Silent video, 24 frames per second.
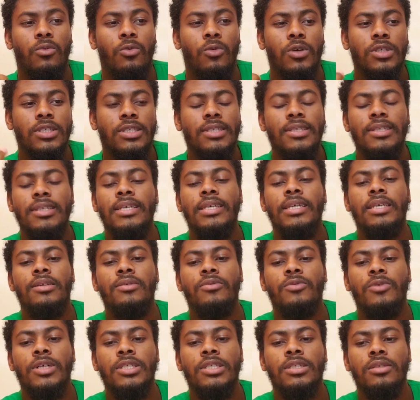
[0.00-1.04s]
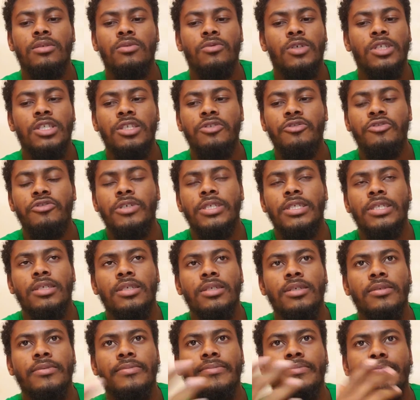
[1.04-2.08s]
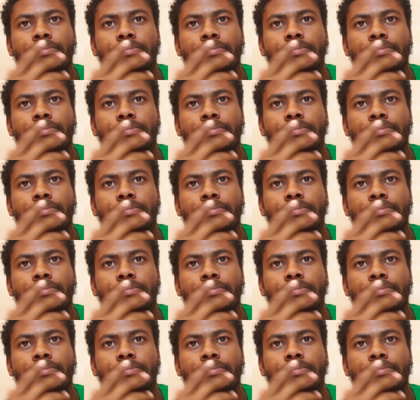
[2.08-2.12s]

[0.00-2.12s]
what's the need? What's the reason?